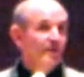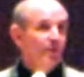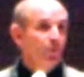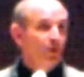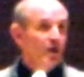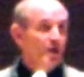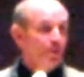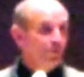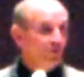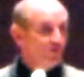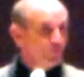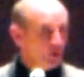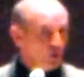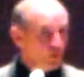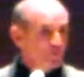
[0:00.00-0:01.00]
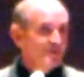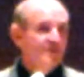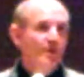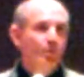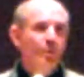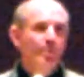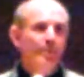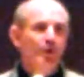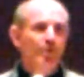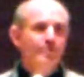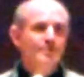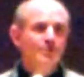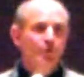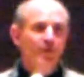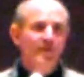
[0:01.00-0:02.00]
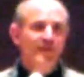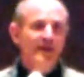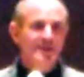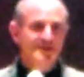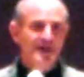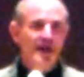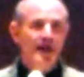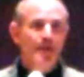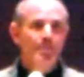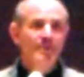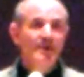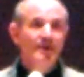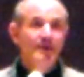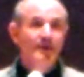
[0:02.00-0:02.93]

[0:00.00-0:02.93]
There were a number of popes that were popes during that time,